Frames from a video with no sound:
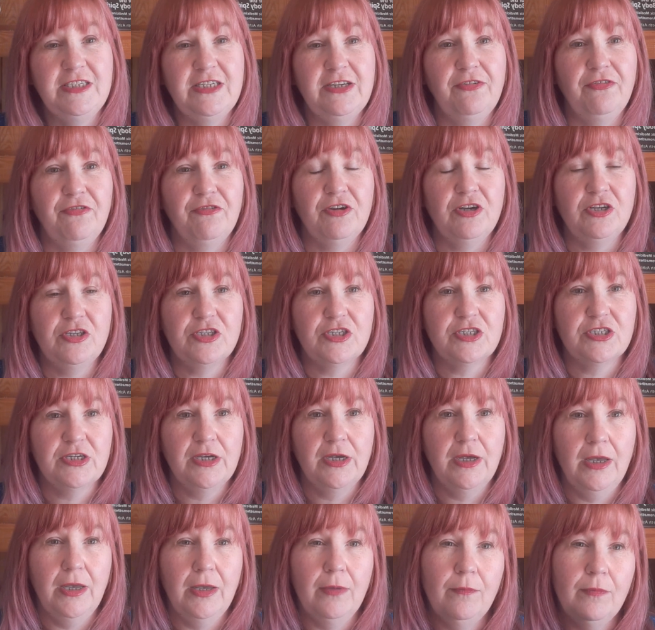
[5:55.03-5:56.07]
different
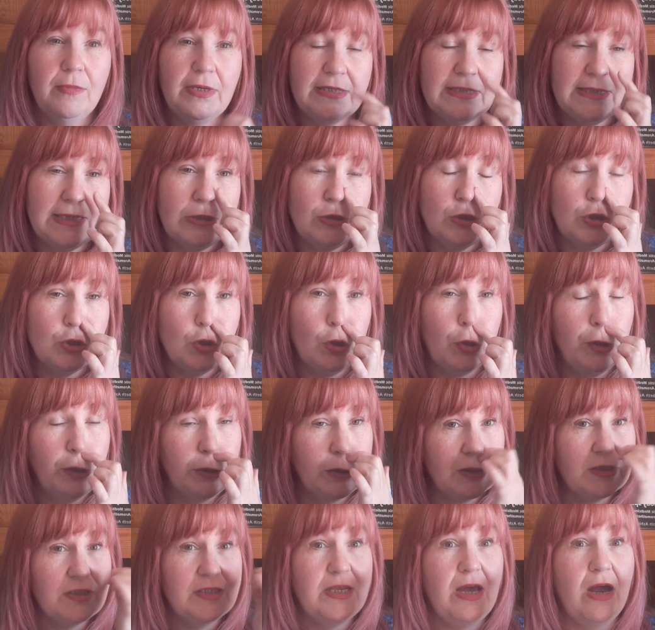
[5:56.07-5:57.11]
essential
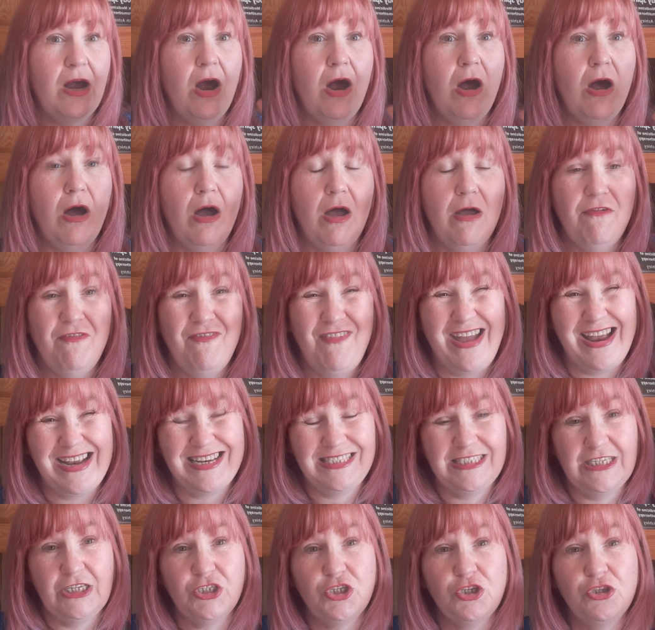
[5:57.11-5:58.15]
oils that are
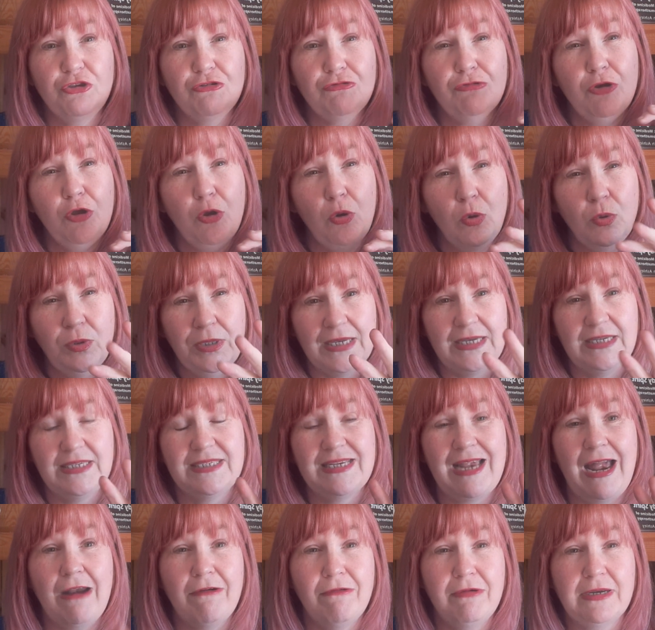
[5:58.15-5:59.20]
affected through this
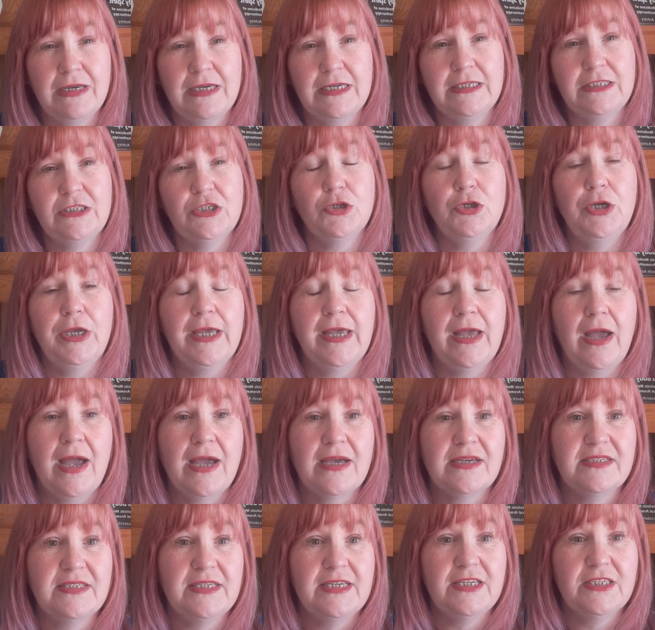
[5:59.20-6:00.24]
arachidonic
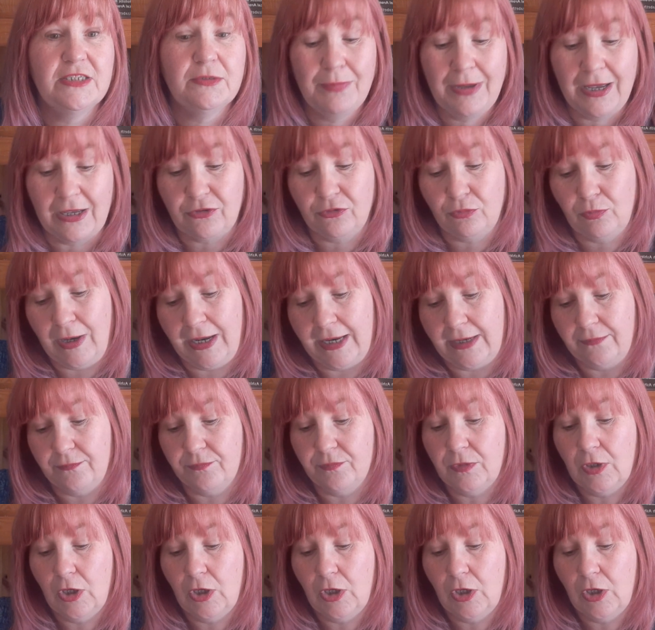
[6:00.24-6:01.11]
acid pathway.